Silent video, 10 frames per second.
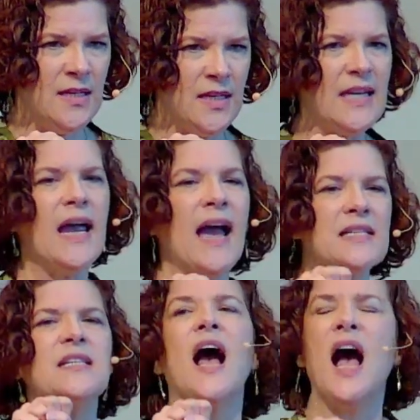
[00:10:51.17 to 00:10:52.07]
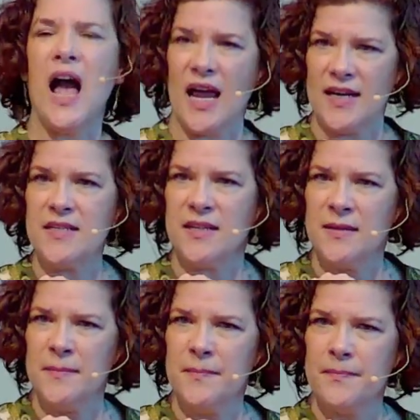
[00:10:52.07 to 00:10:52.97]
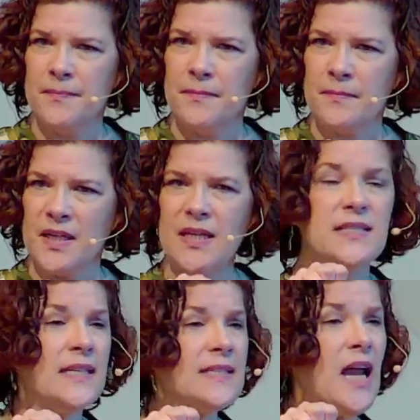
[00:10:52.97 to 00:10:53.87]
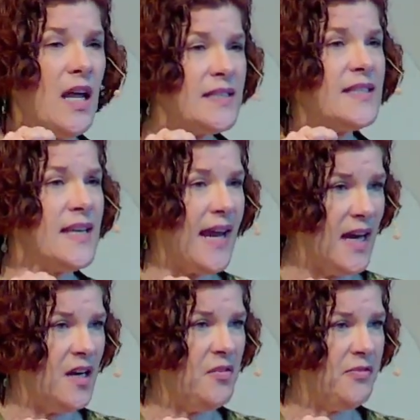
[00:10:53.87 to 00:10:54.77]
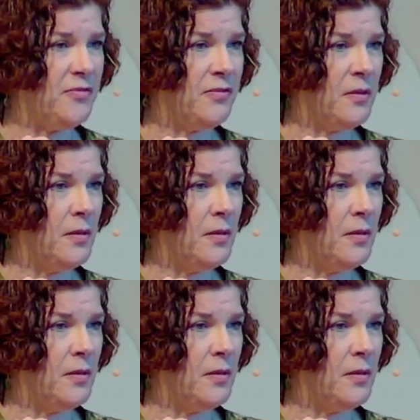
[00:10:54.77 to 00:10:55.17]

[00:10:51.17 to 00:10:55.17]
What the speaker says: he has to hide because he's not safe,